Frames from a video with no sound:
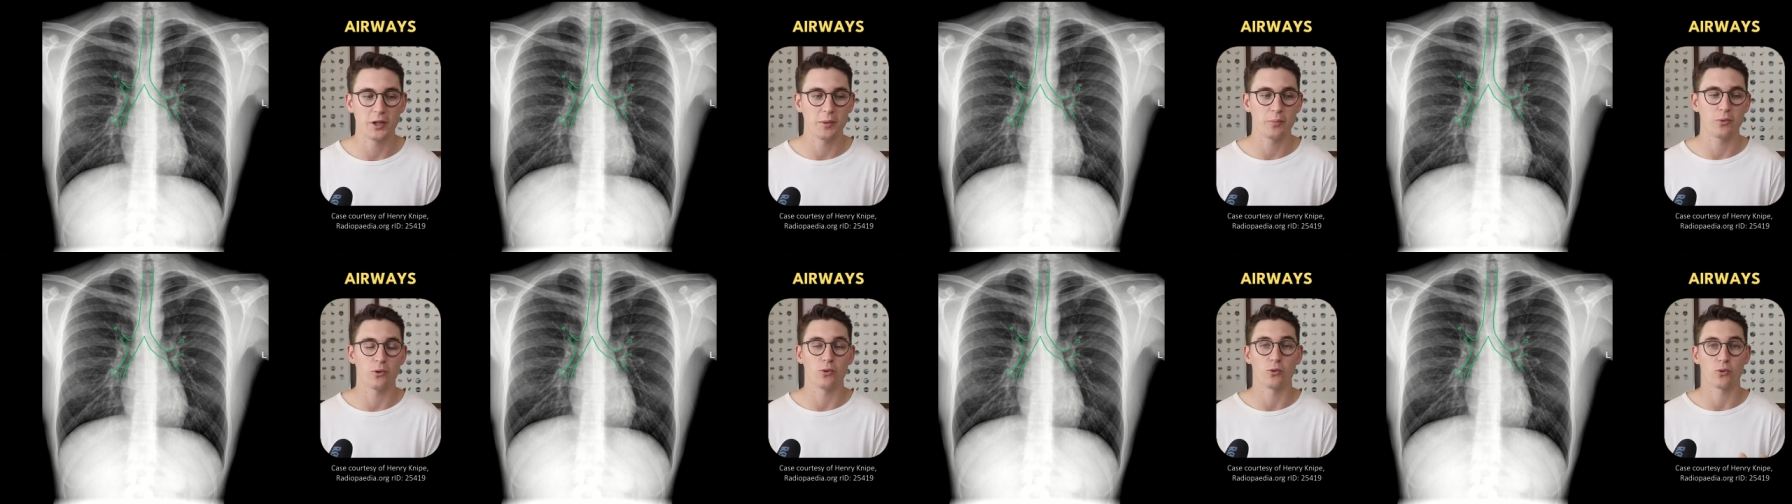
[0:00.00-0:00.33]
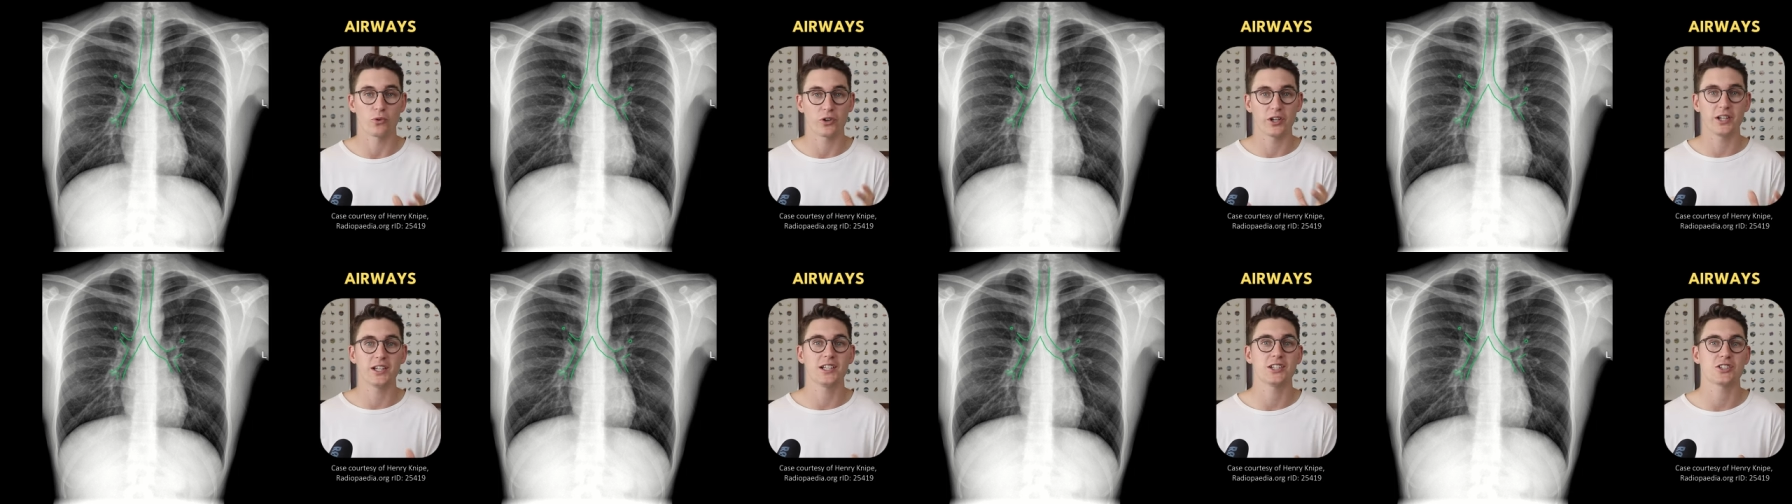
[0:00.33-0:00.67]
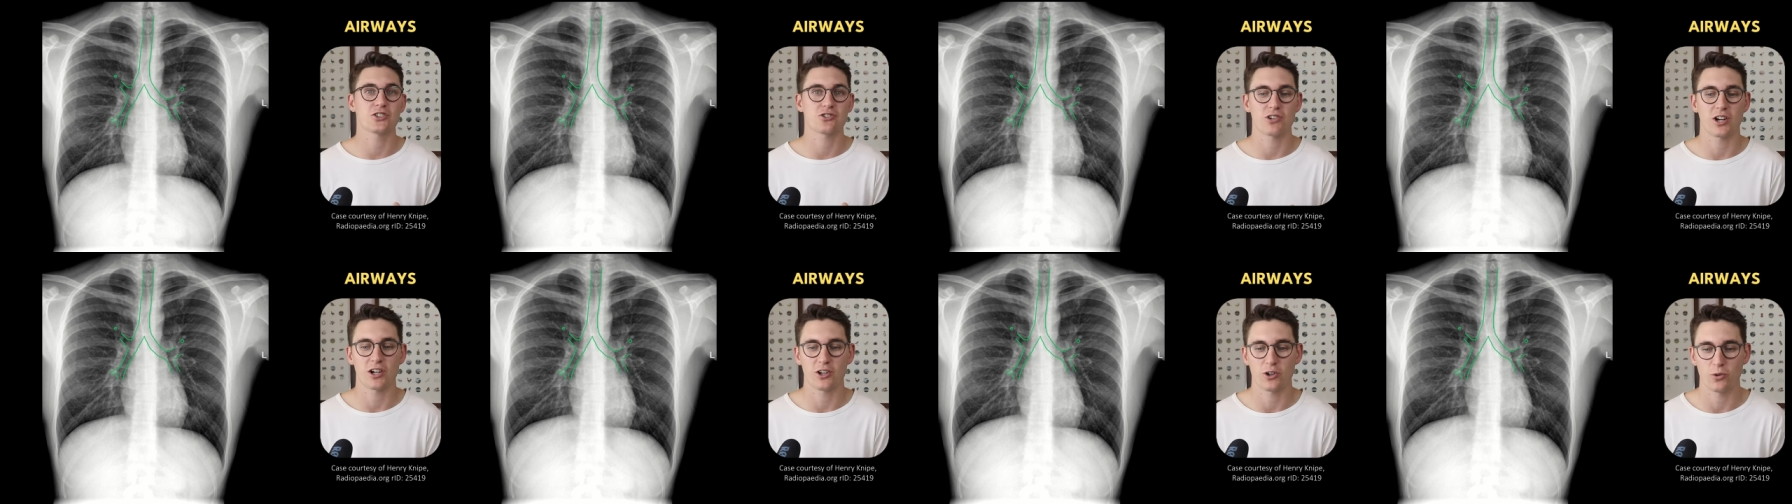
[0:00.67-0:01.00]
people really
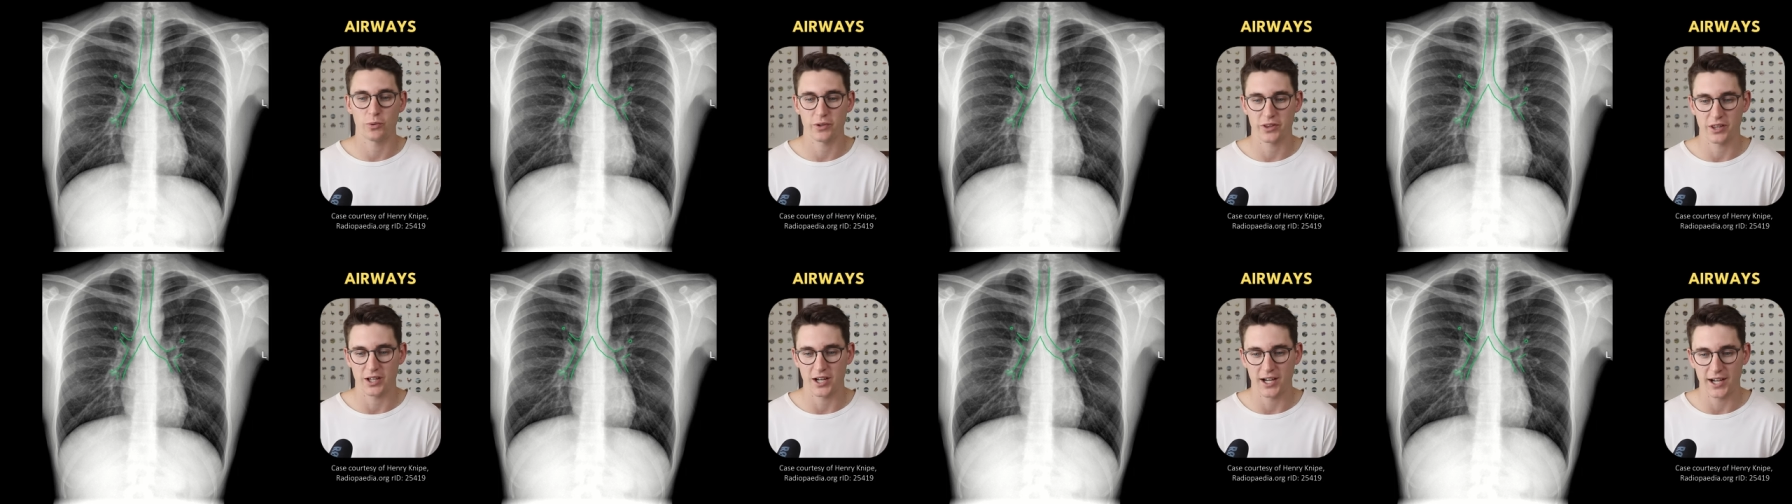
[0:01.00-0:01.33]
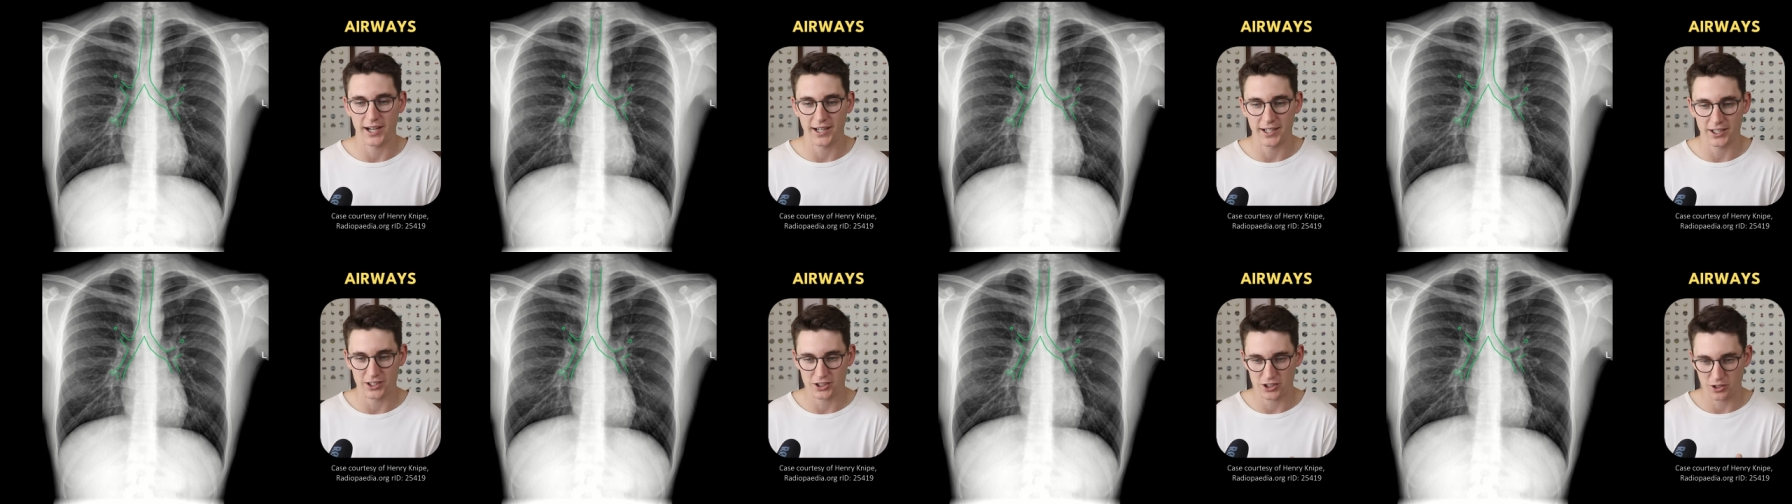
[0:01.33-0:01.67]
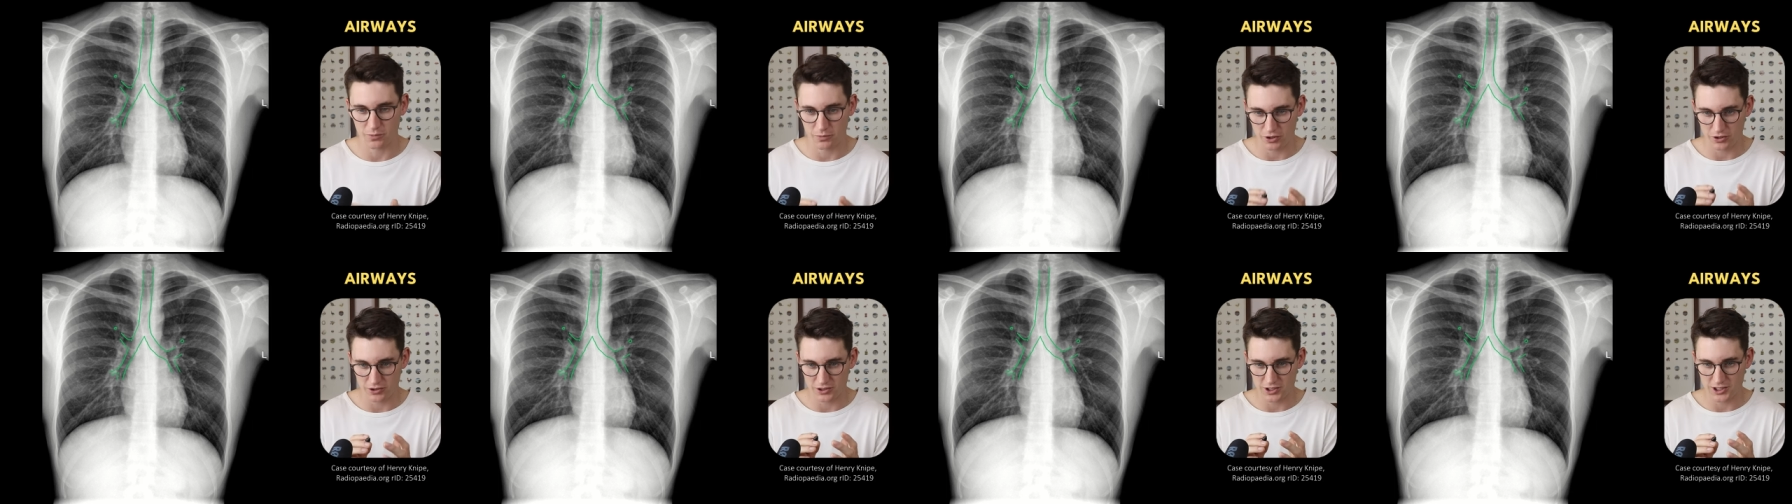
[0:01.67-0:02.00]
struggle with the hilar, so
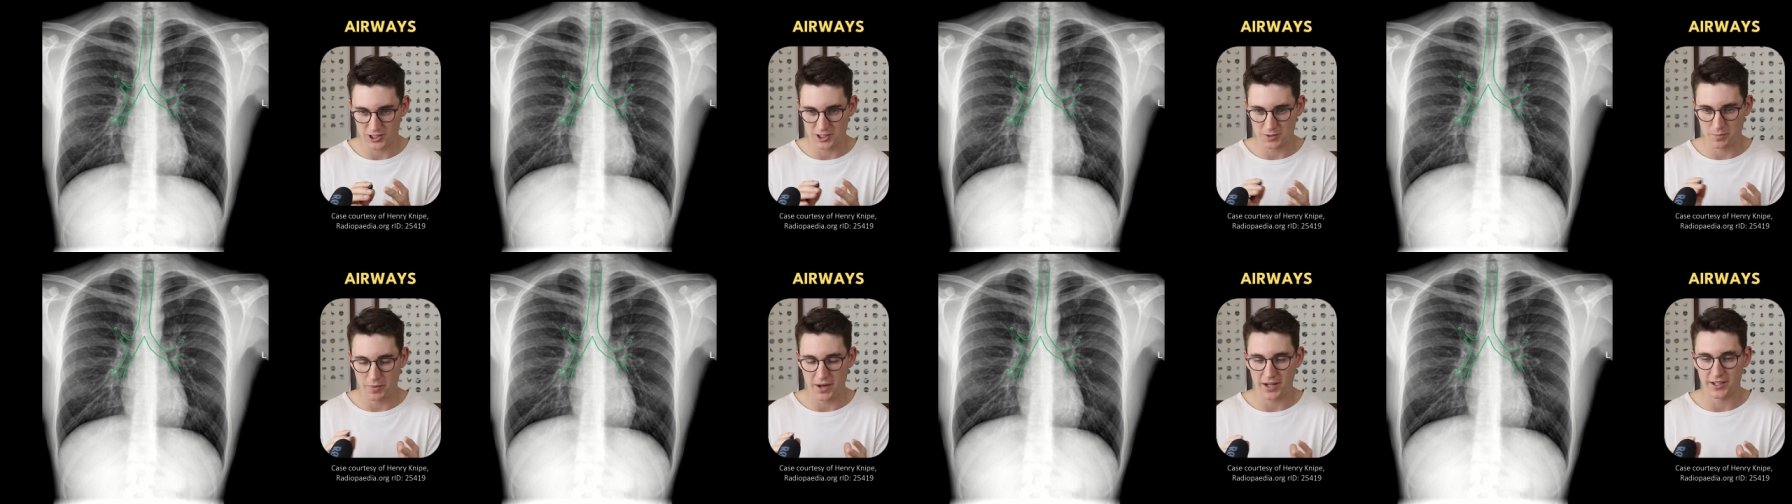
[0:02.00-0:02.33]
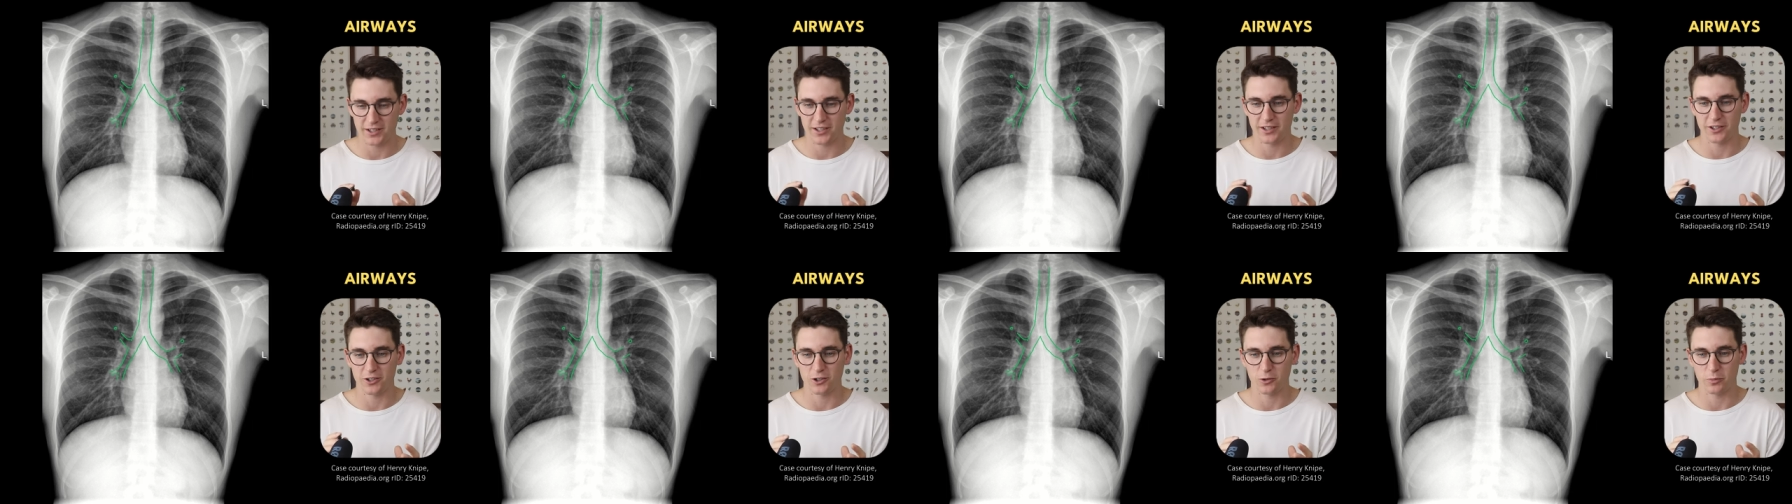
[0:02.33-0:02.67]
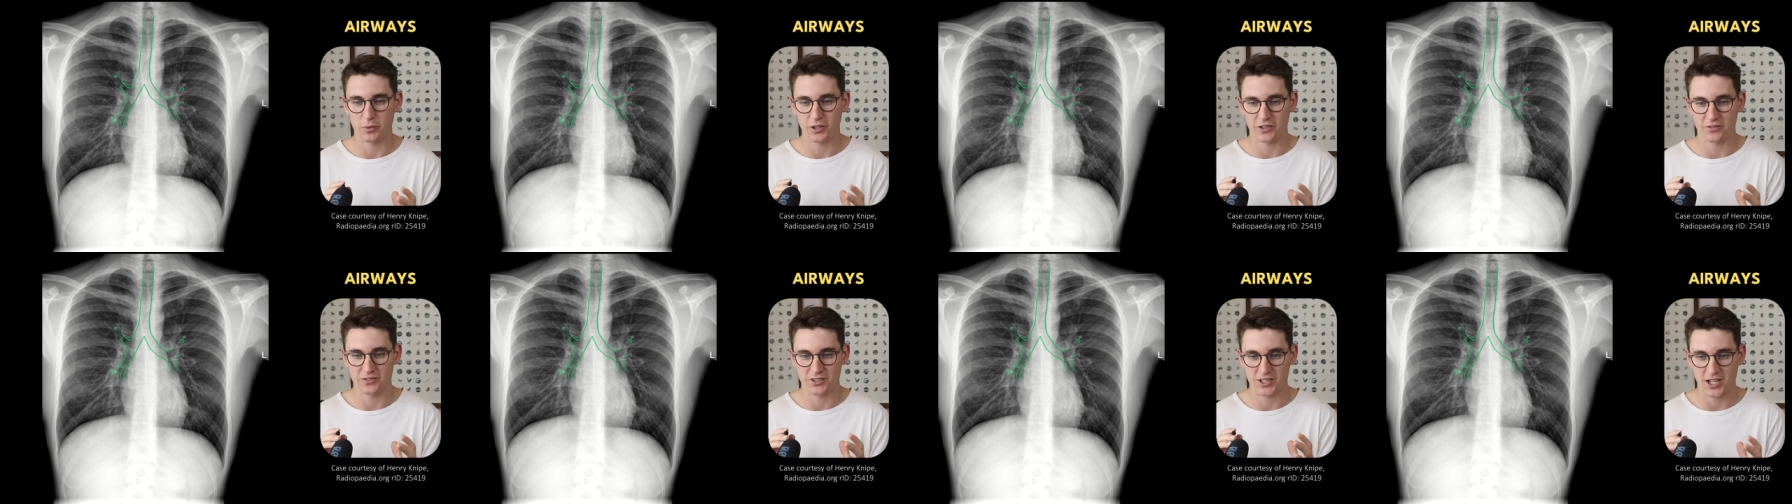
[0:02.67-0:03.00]
I'm going to spend a little
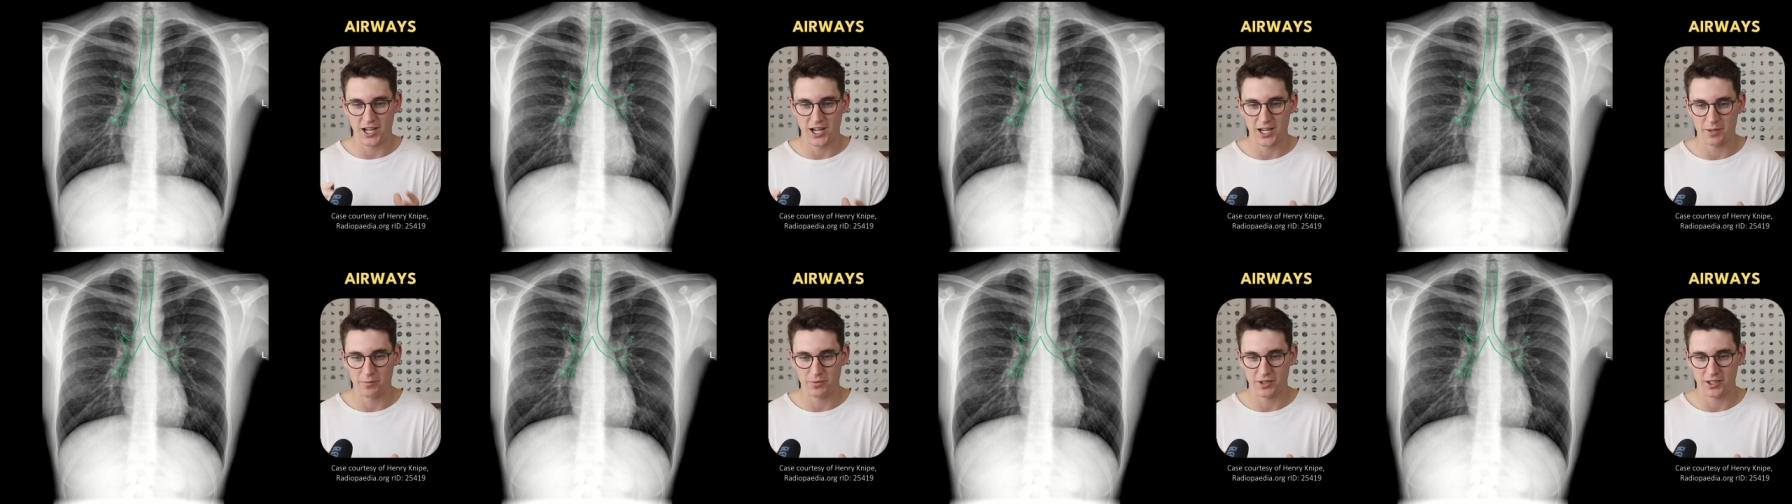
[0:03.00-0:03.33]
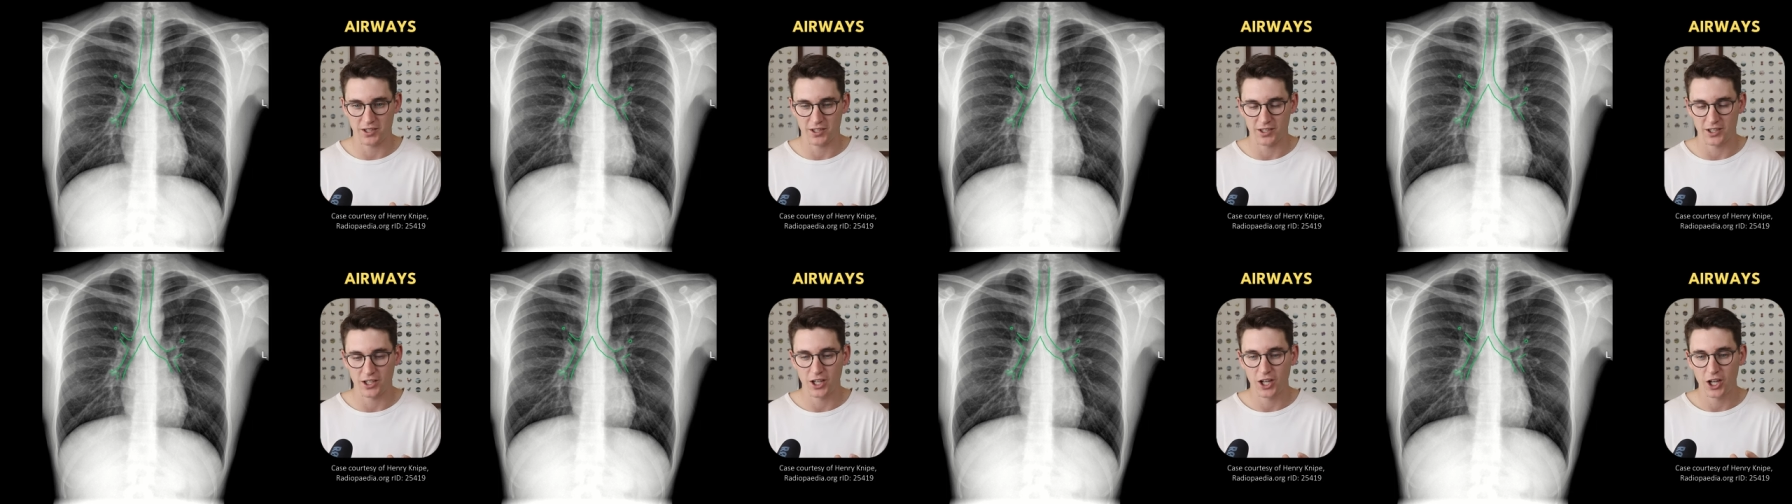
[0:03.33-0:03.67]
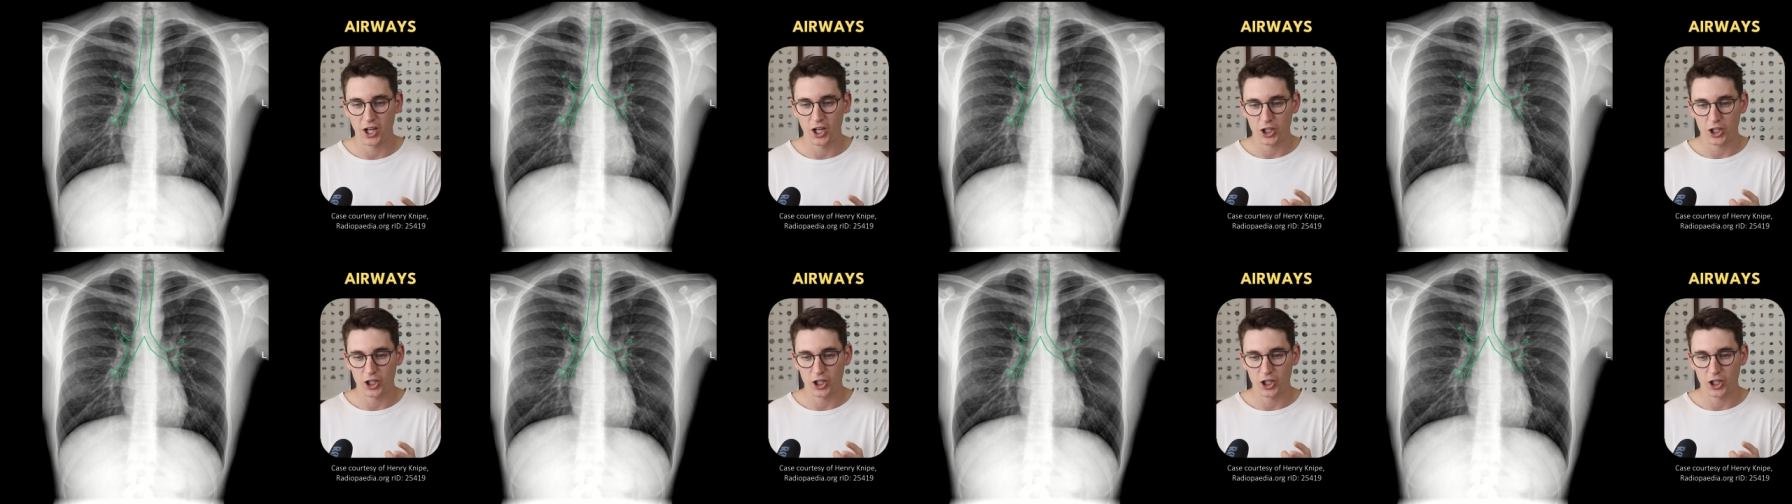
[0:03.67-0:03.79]
bit of time here